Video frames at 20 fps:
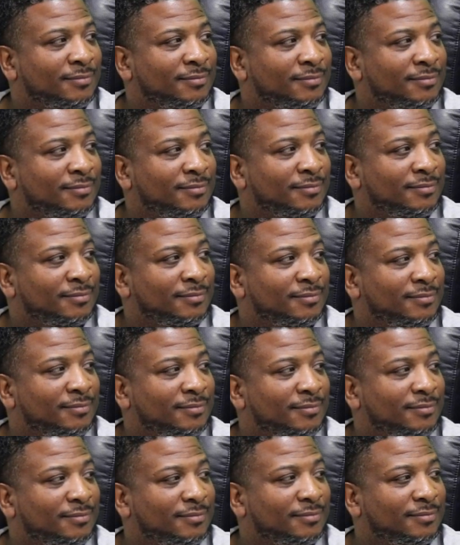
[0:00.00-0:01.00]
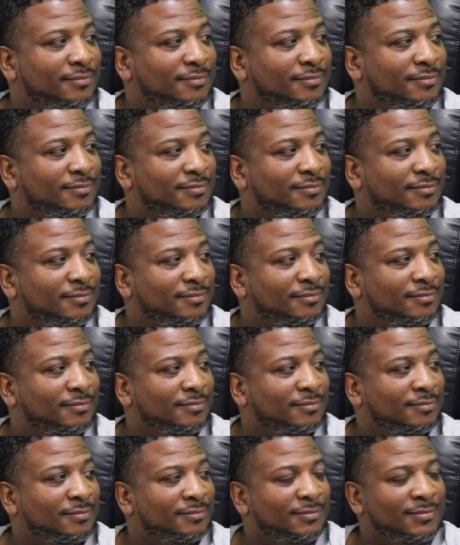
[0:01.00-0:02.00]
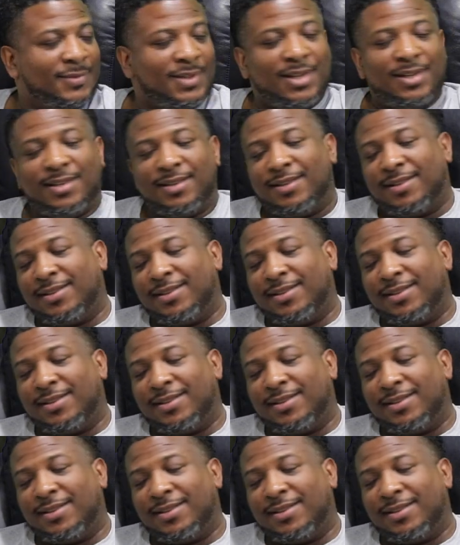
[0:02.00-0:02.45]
This person isn't speaking.